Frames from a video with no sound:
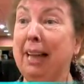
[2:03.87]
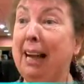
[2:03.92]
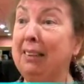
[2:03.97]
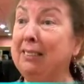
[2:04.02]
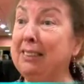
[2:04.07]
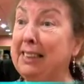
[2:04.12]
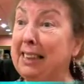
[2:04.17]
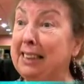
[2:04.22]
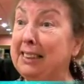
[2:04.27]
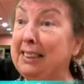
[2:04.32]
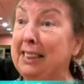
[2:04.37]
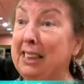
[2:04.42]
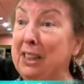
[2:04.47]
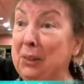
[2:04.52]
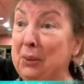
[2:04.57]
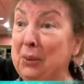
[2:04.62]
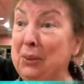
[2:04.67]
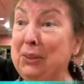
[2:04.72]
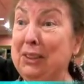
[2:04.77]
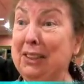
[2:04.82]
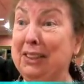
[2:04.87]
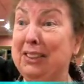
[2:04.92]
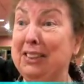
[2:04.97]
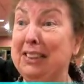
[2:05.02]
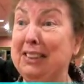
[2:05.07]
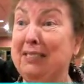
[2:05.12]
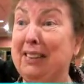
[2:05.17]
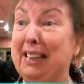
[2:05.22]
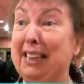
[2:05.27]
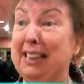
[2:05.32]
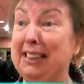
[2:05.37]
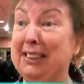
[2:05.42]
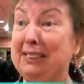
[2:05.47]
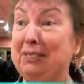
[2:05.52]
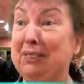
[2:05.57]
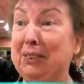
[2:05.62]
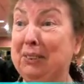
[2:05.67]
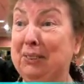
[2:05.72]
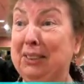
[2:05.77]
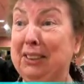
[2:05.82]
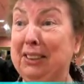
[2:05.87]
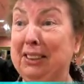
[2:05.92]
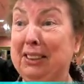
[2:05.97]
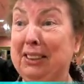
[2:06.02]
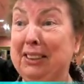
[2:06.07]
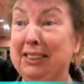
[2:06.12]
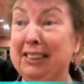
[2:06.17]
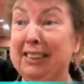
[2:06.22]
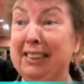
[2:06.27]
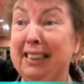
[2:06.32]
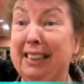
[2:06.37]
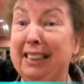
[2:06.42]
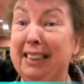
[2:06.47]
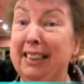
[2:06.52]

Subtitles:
I've sat in the audience the last few years